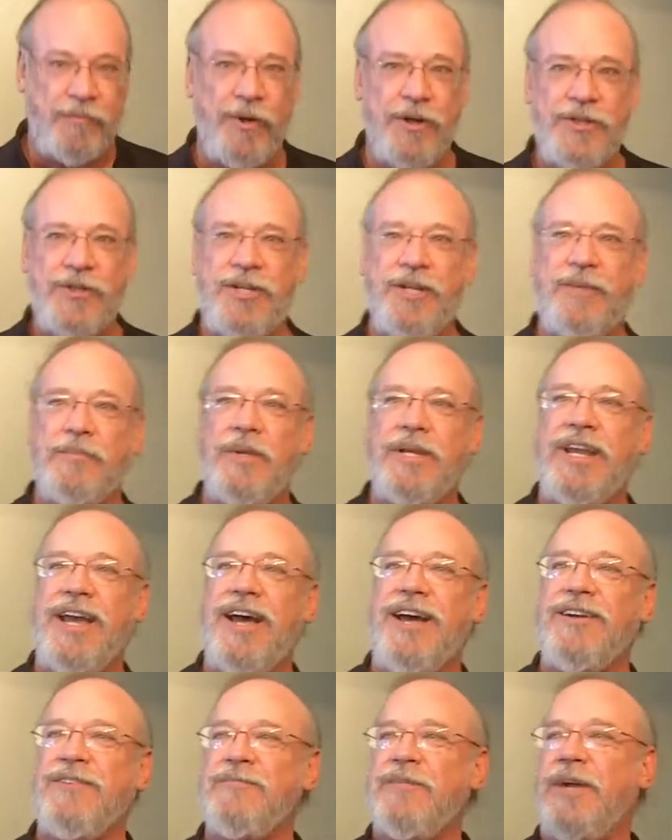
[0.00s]
pushing me
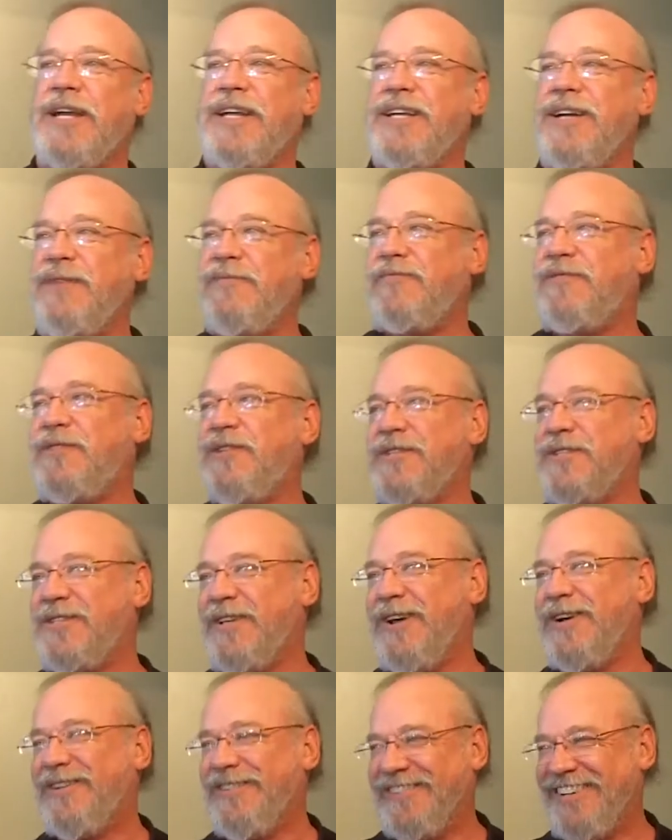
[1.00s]
out of my comfort
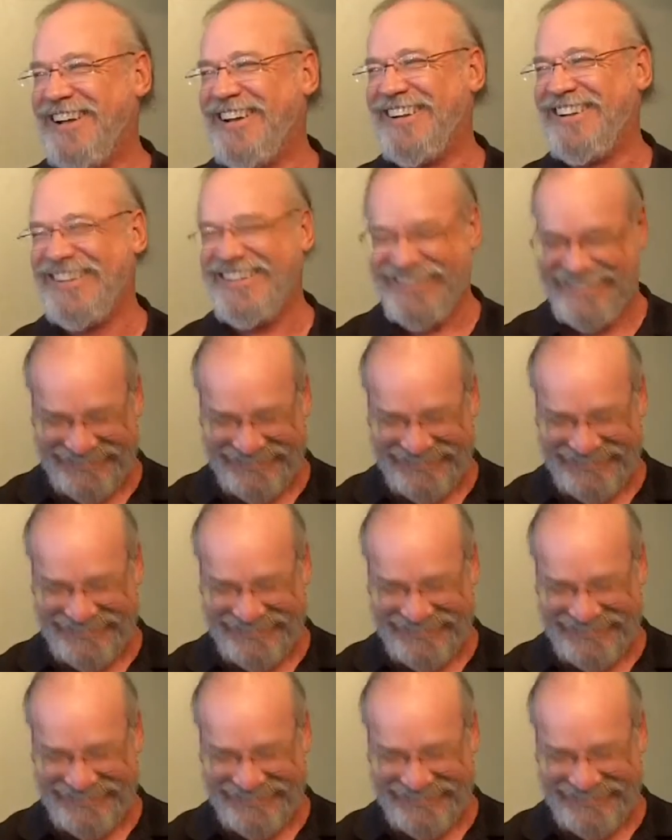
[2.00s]
zone.